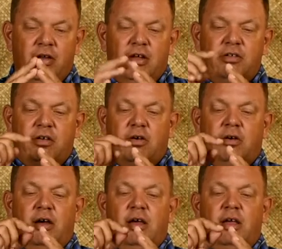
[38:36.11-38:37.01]

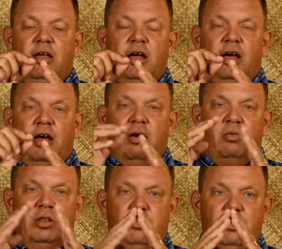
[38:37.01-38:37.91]
So
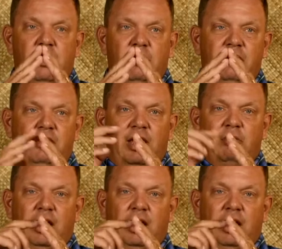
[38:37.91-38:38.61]
with the pyramid scheme,